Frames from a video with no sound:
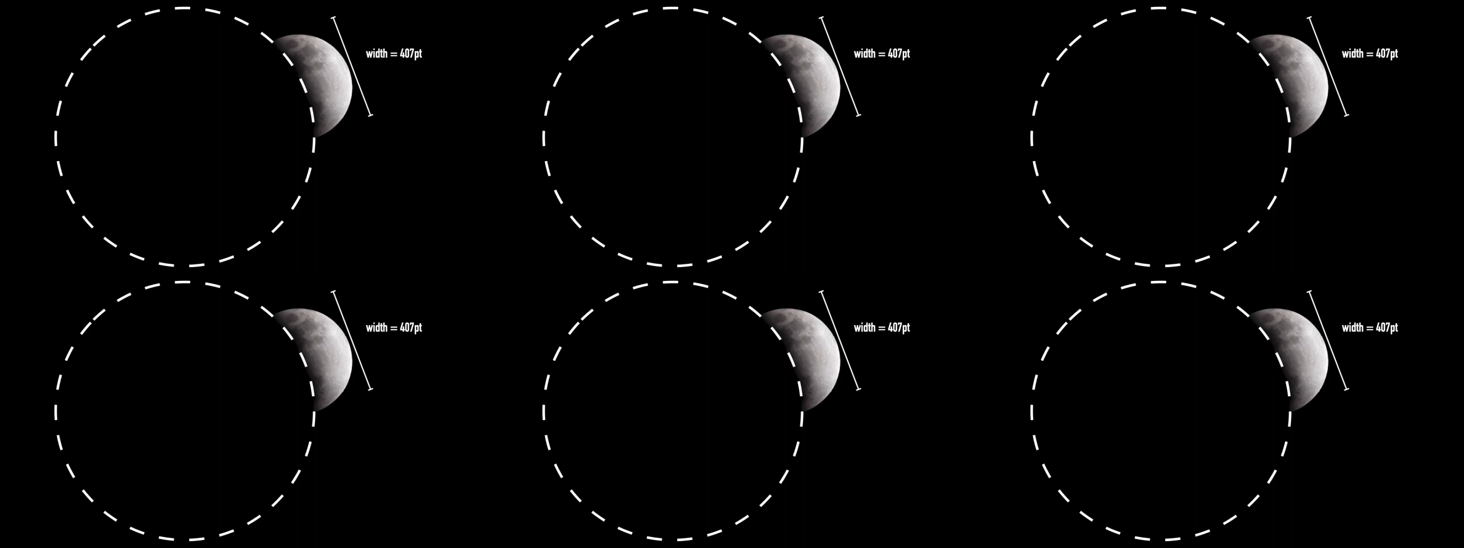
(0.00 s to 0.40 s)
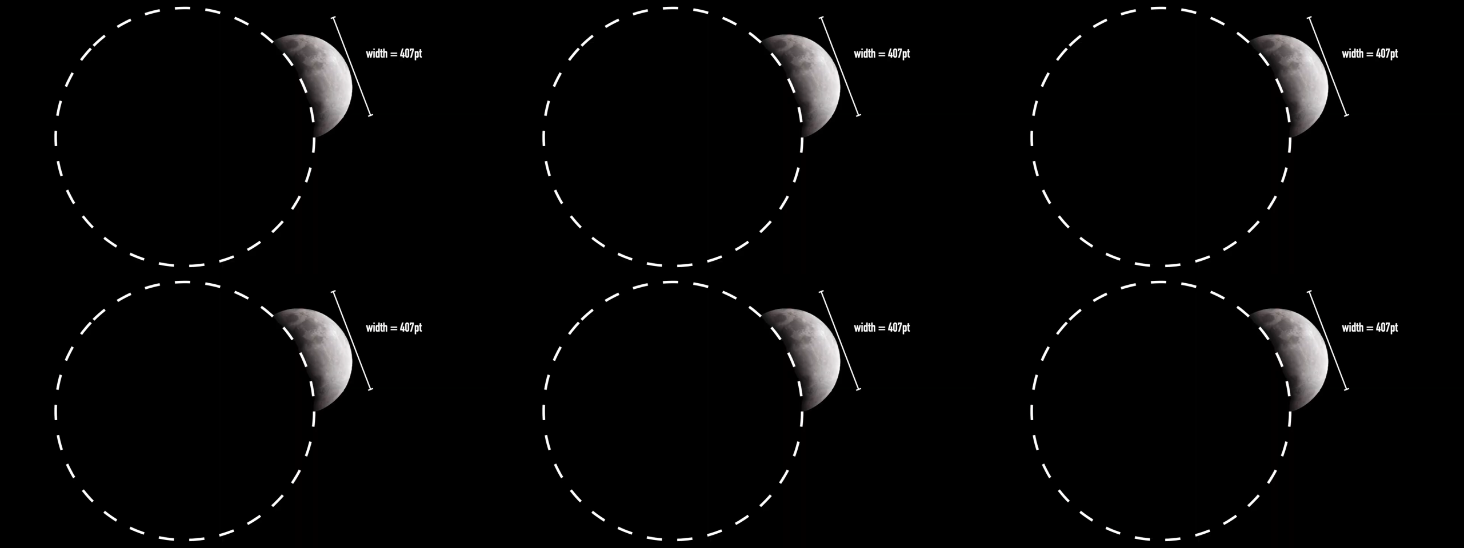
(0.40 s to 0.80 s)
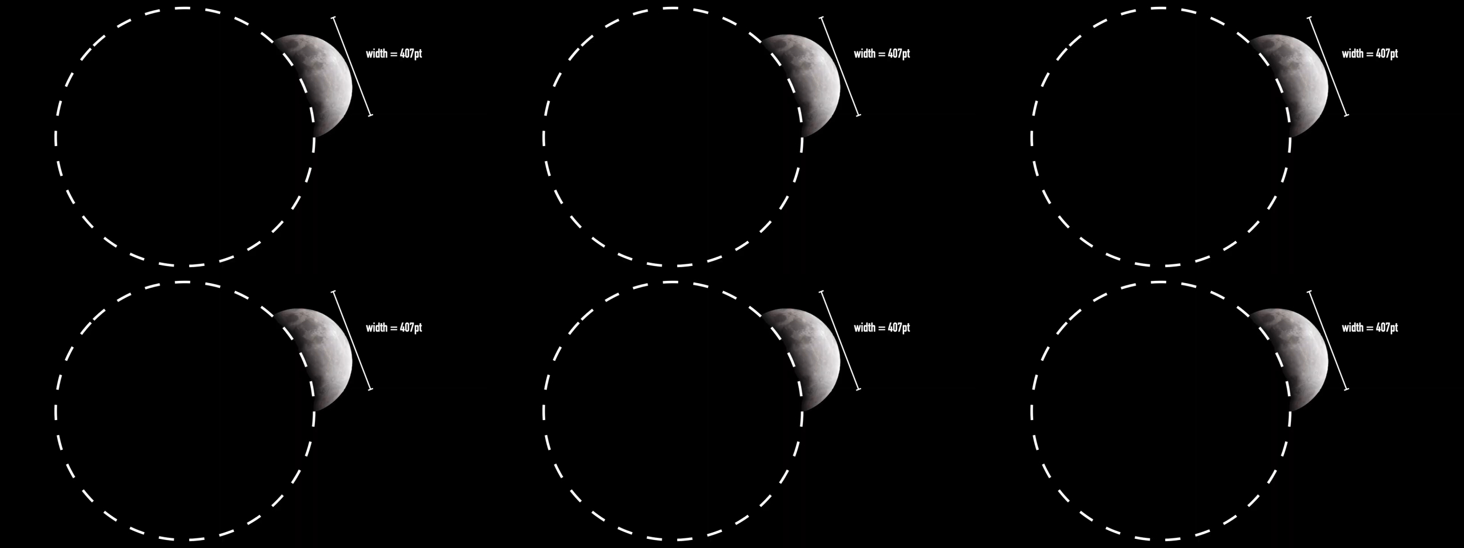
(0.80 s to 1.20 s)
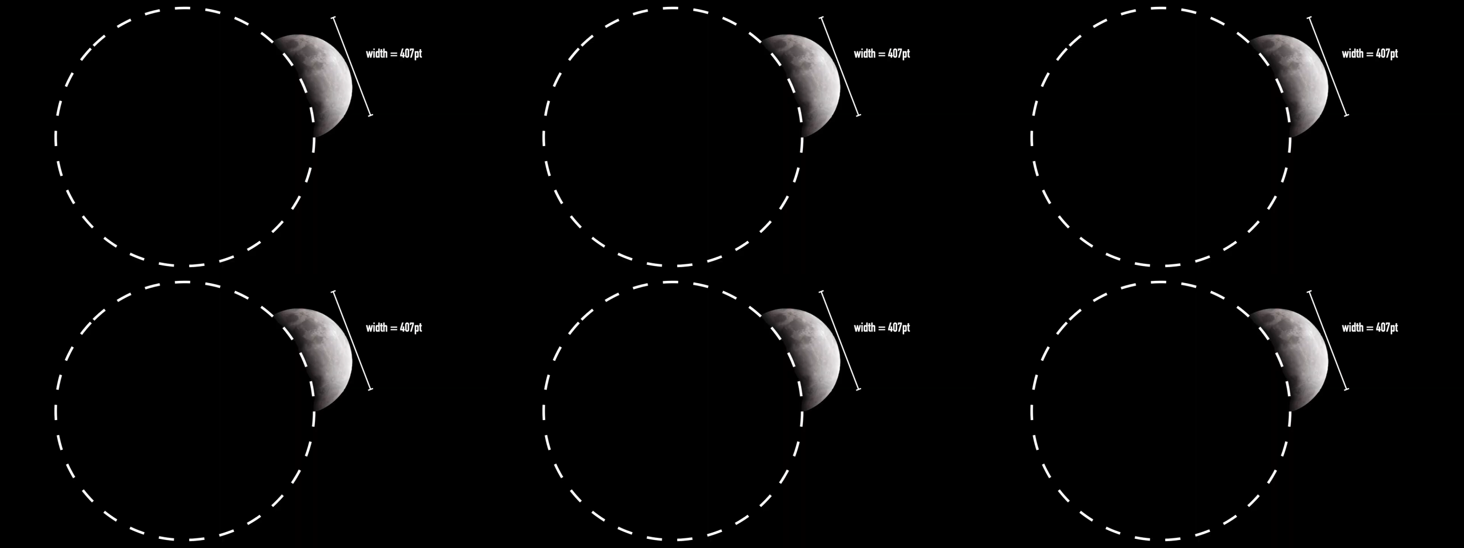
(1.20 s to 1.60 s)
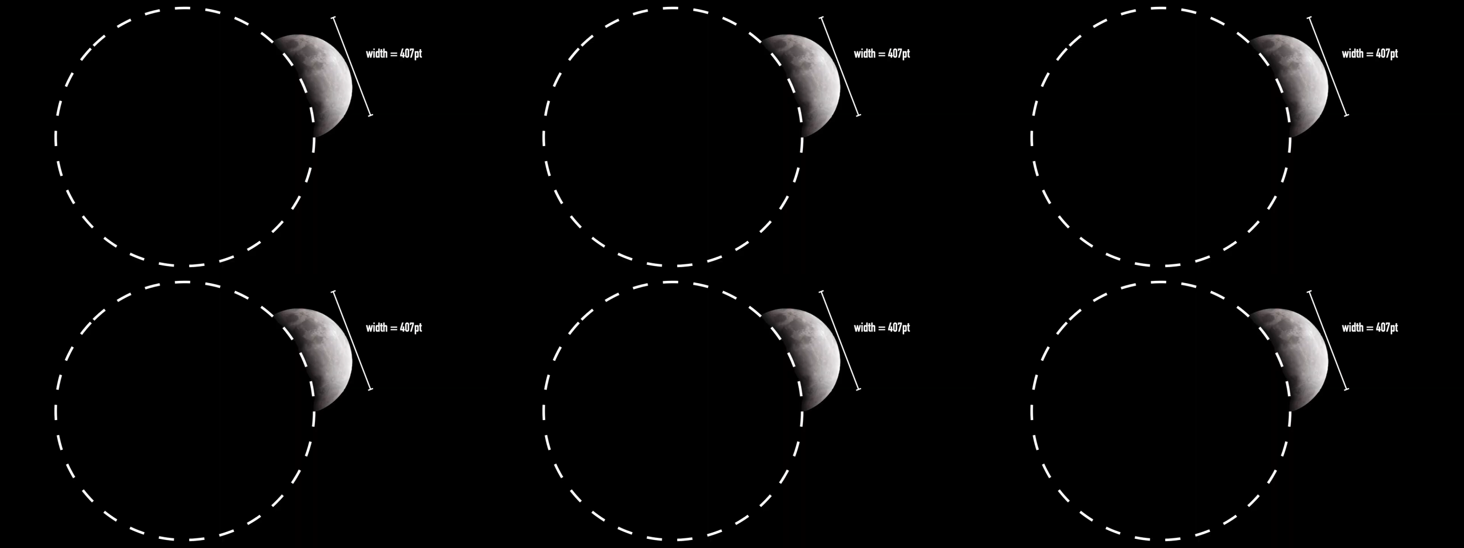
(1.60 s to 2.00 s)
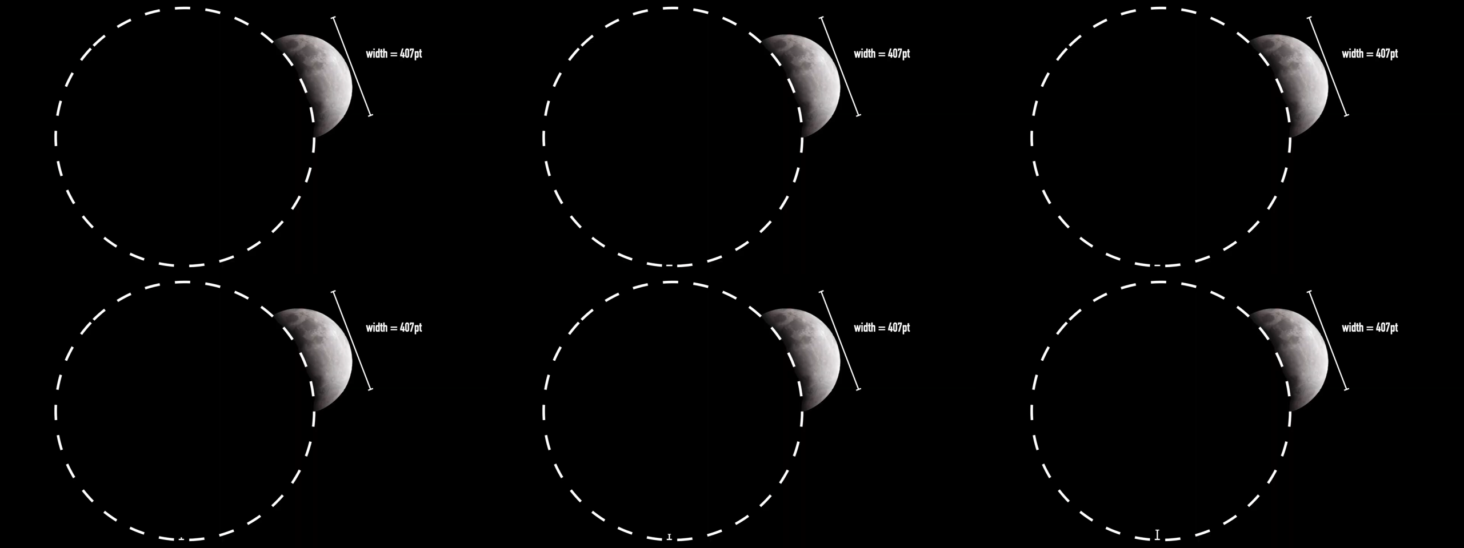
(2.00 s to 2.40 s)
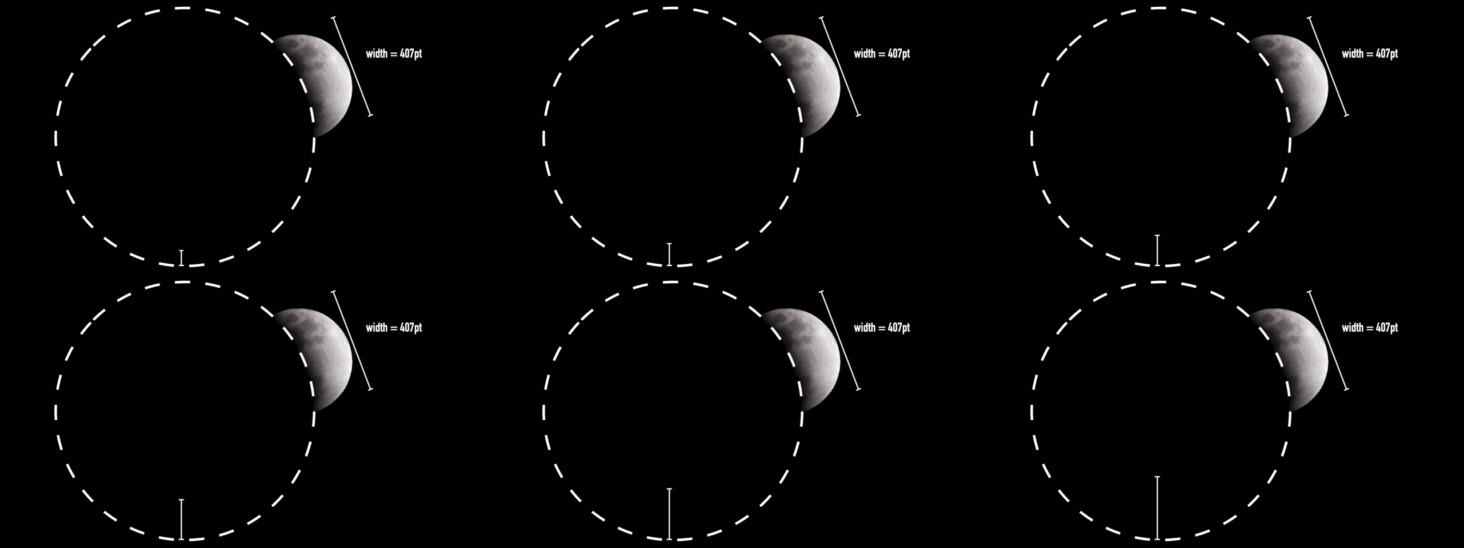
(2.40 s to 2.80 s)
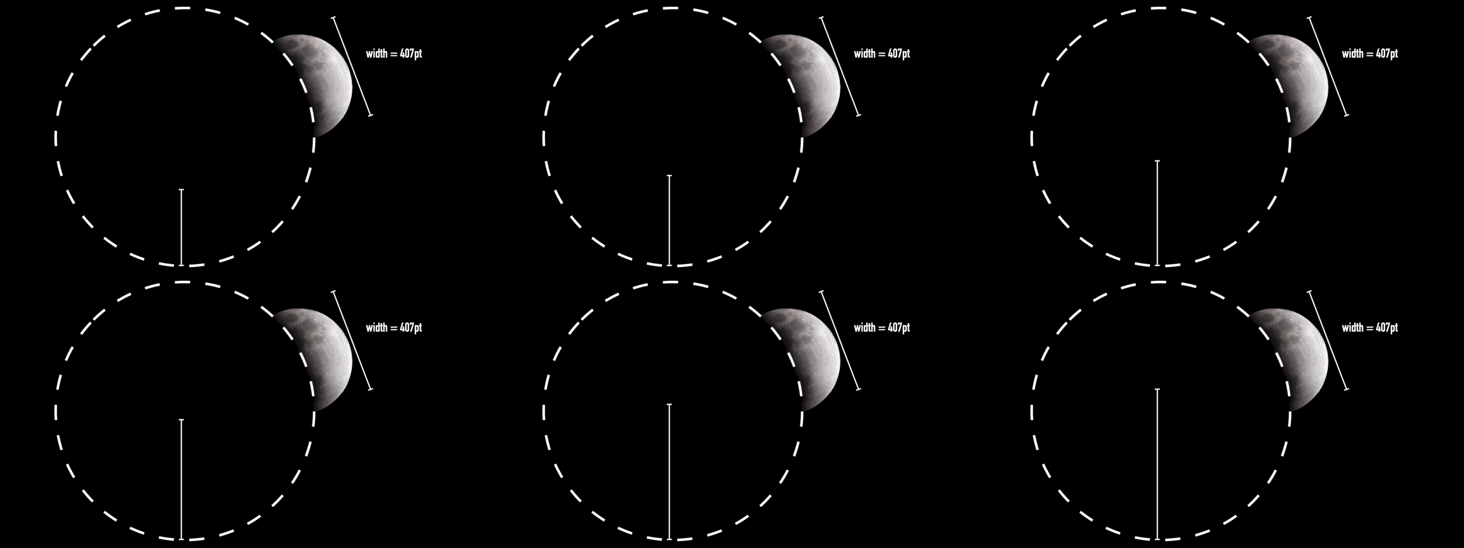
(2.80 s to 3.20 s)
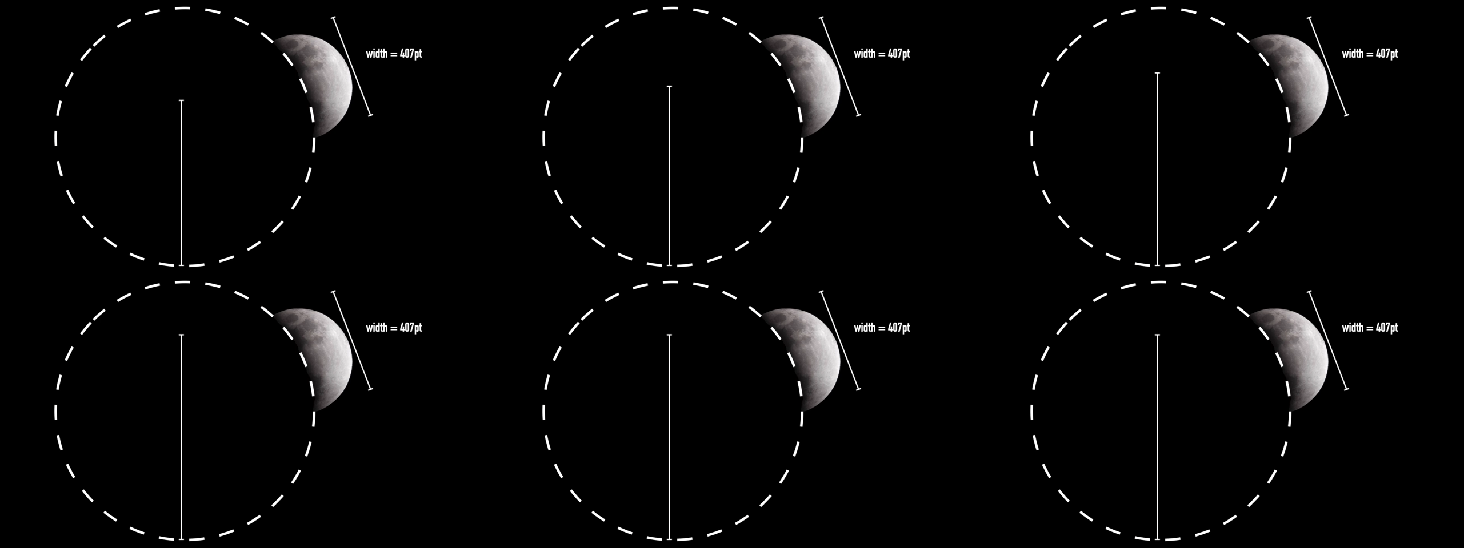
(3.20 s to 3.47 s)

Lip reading: Nobody's mouth can be seen.